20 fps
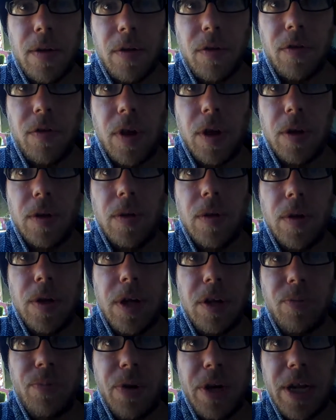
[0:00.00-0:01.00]
So
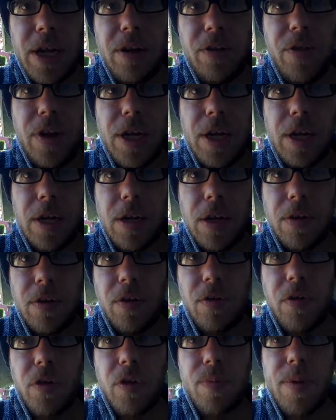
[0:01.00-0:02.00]
it's pretty easy. It
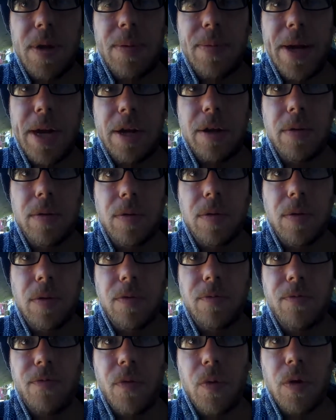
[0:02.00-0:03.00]
just took me about
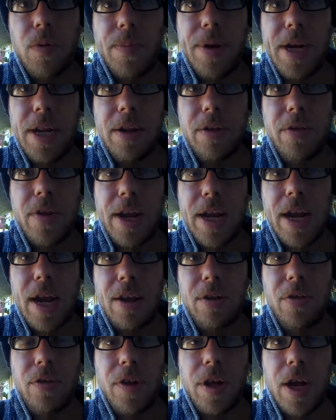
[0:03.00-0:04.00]
four minutes, I
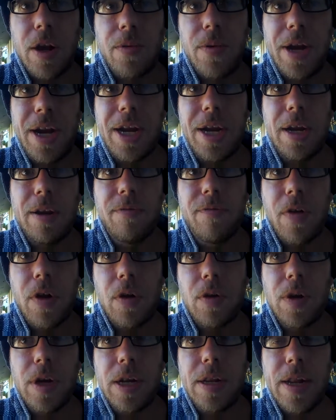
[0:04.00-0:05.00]
guess, to go in and
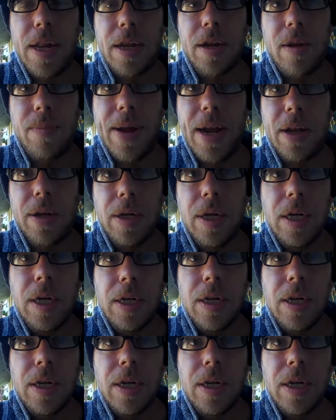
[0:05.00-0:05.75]
vote and then come out.